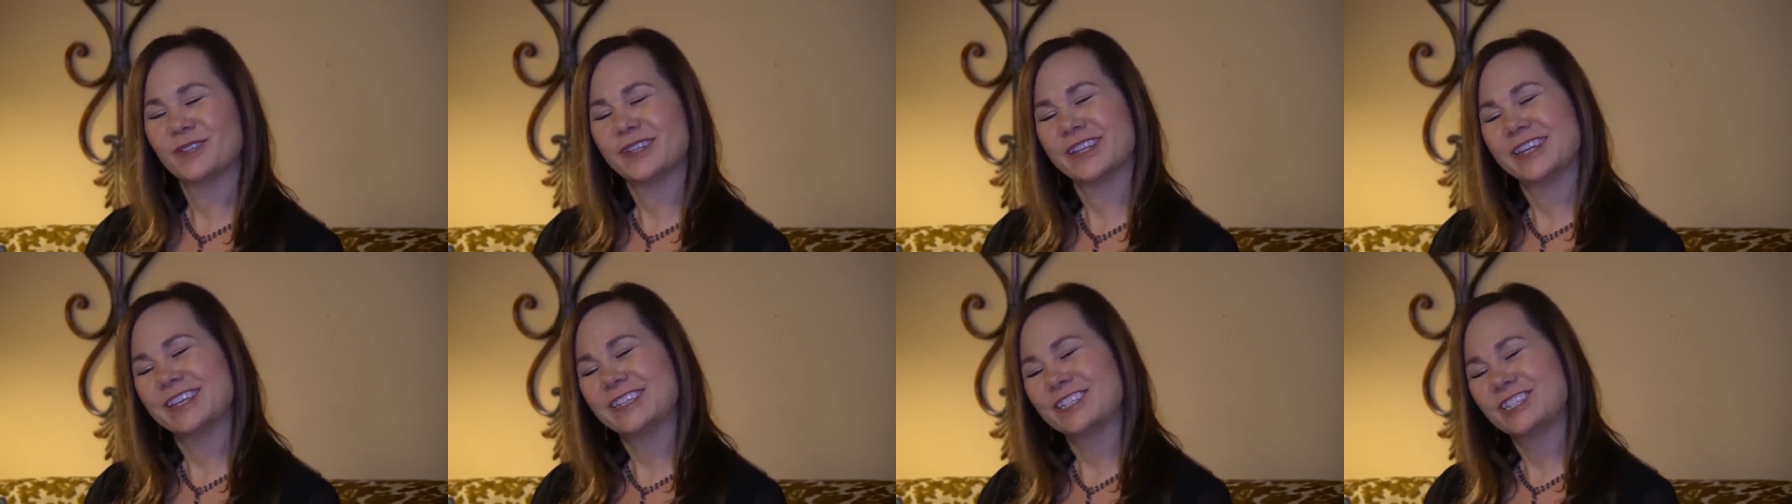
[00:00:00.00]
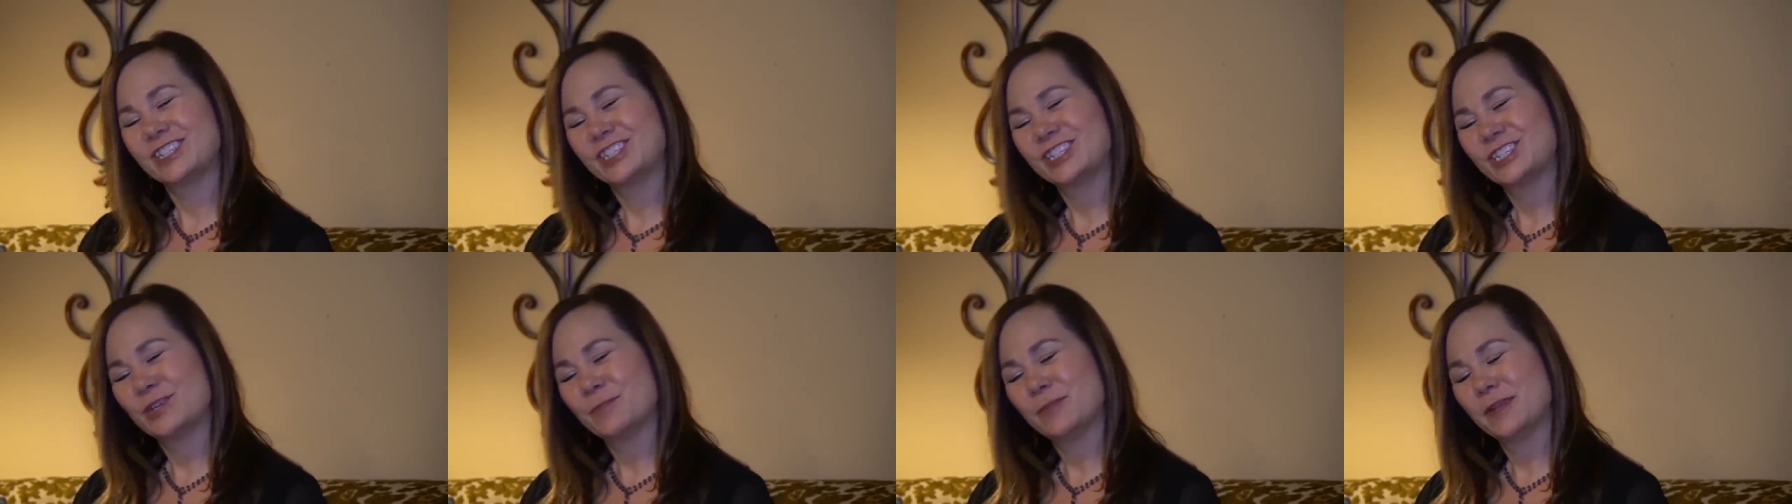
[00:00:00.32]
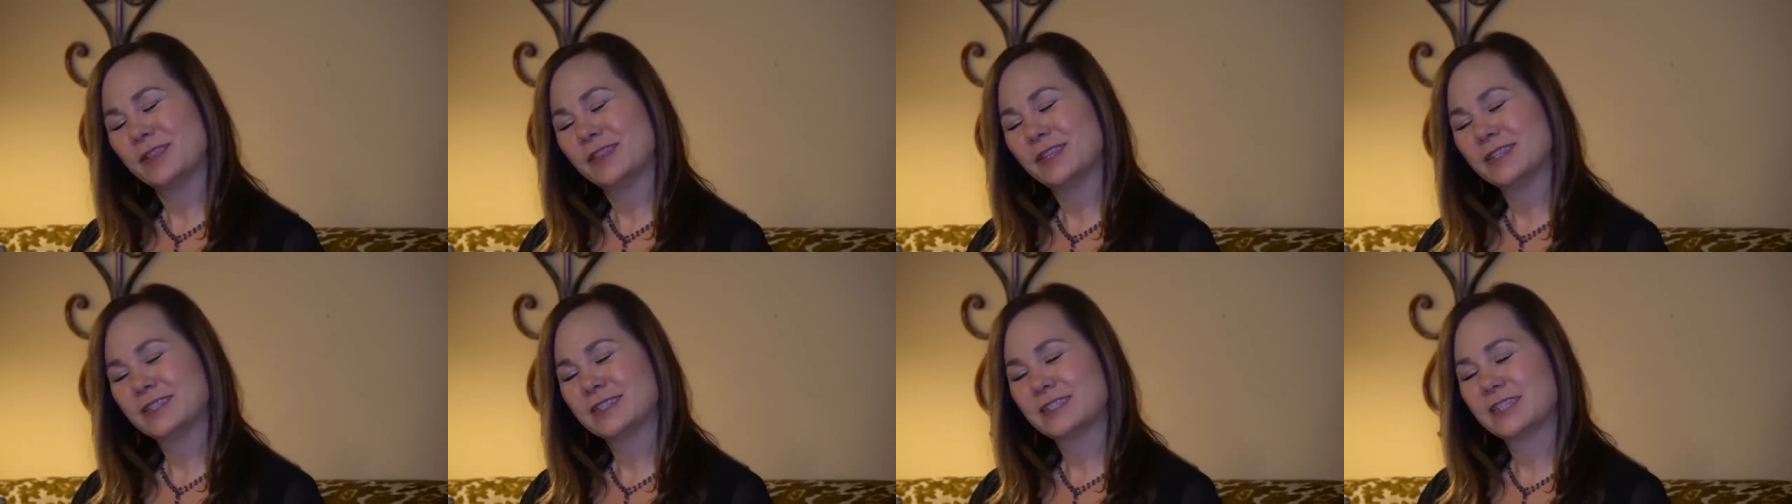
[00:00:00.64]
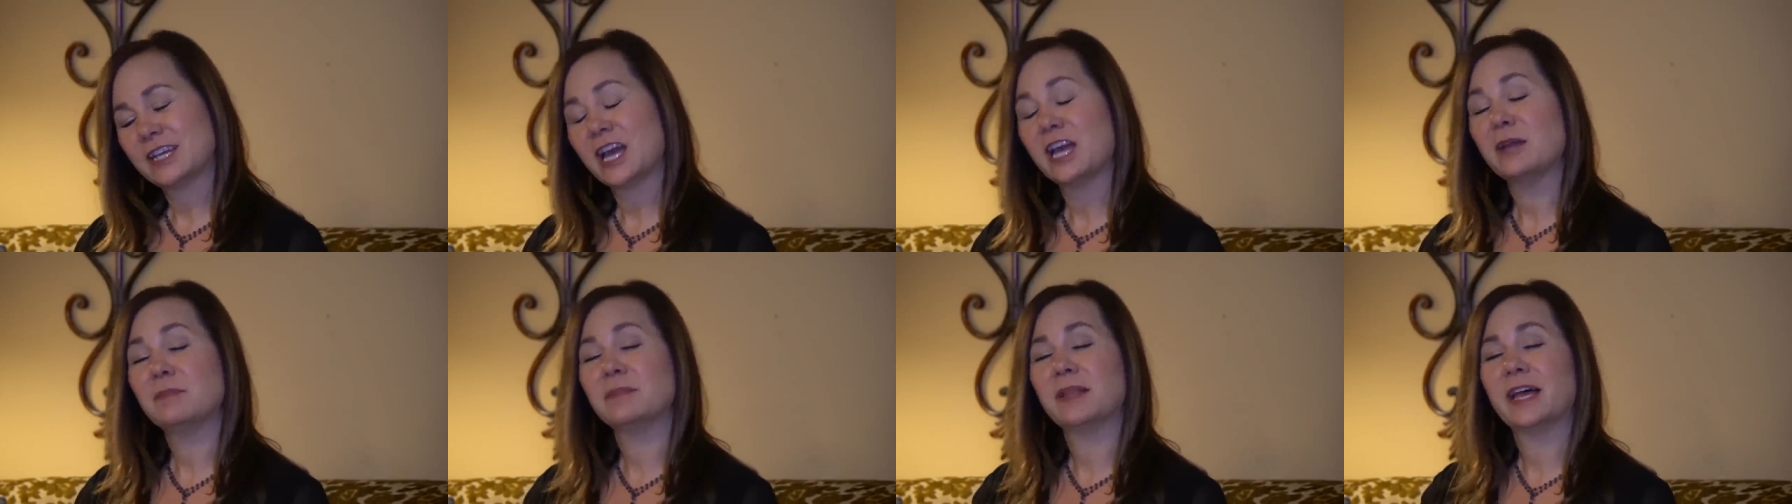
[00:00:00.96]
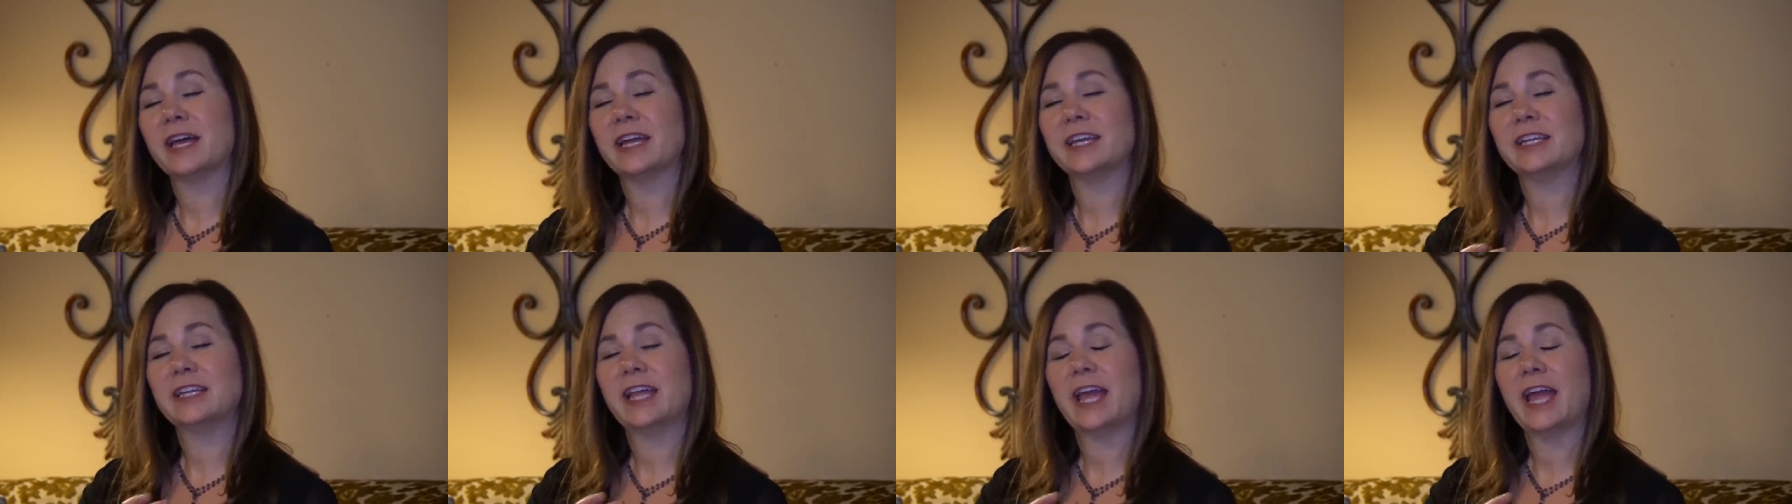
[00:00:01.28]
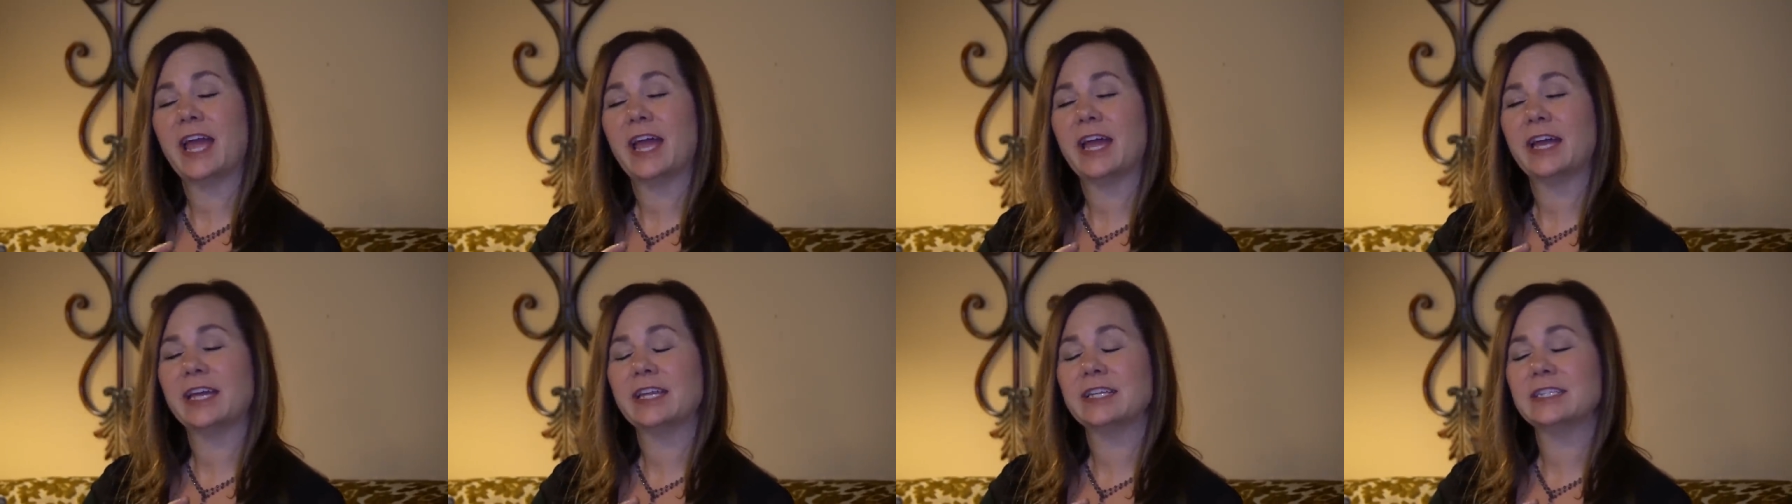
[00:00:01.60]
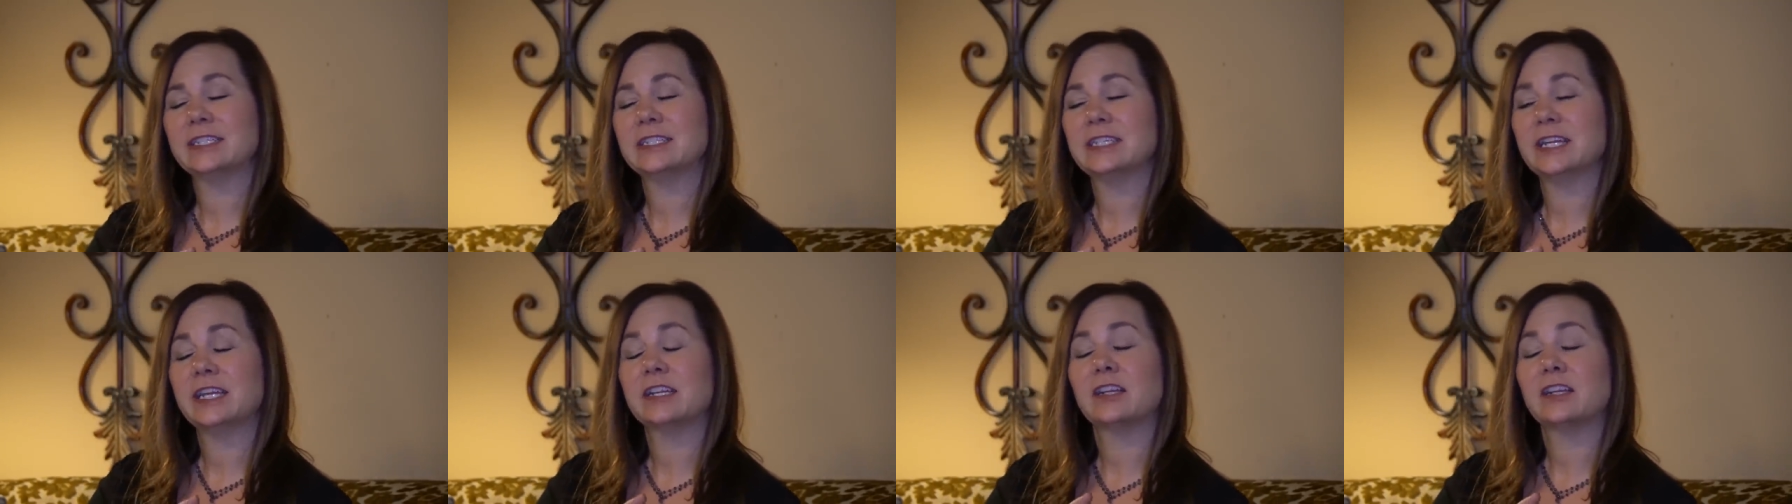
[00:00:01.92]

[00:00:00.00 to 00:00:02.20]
relationship in this timeline and